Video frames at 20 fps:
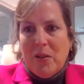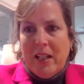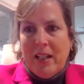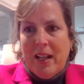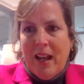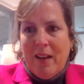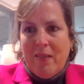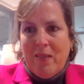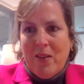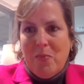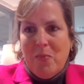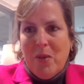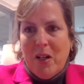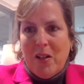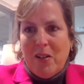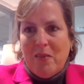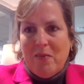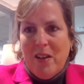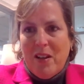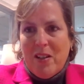in having
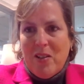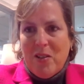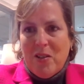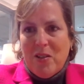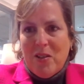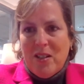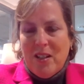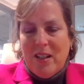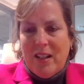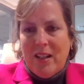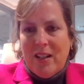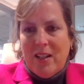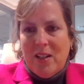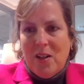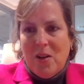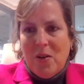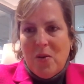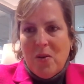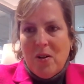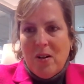bear investors
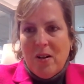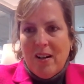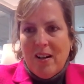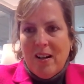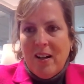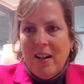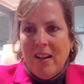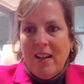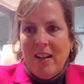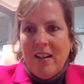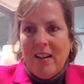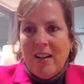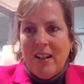in your